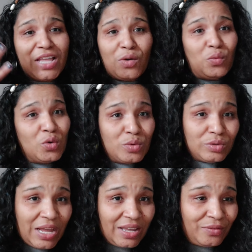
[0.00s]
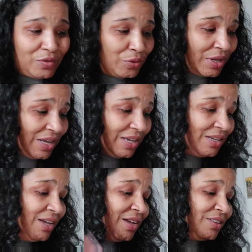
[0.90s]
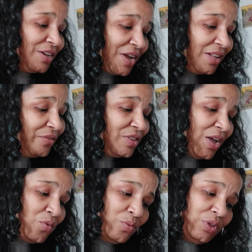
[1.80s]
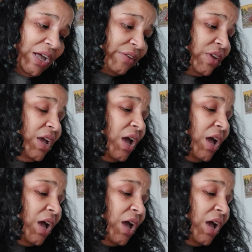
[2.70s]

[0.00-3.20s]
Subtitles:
that woo-woo life, okay? They're not living that woo-woo life.